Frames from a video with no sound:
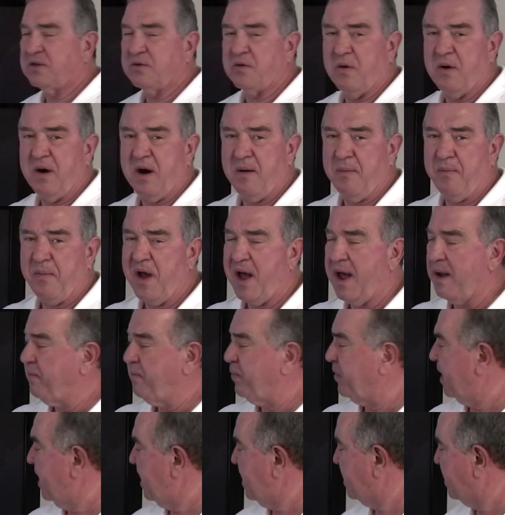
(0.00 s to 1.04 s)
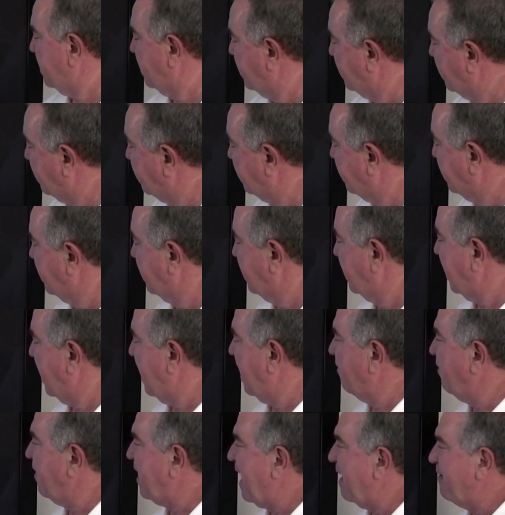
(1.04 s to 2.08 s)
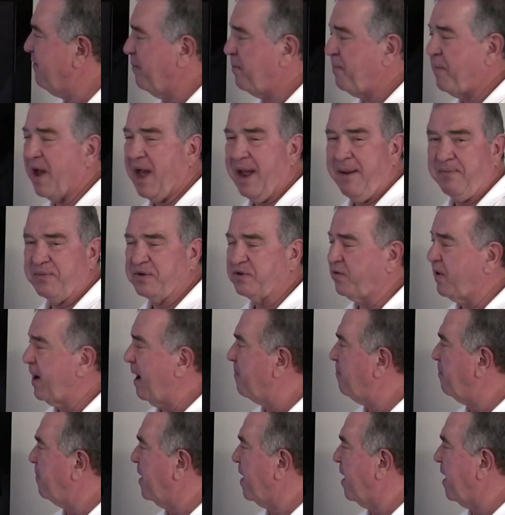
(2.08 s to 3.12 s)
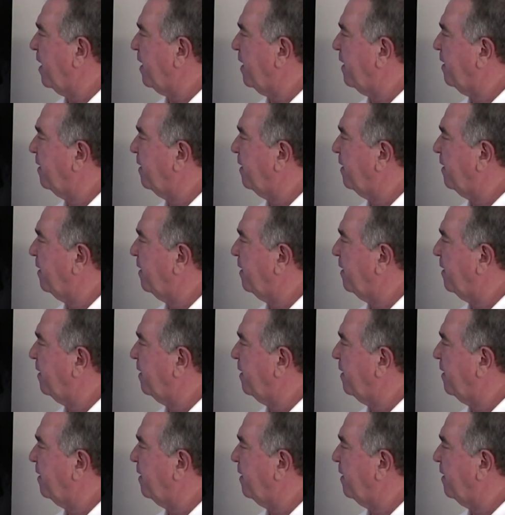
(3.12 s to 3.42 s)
square bond plate, and we have a pipe strap bond.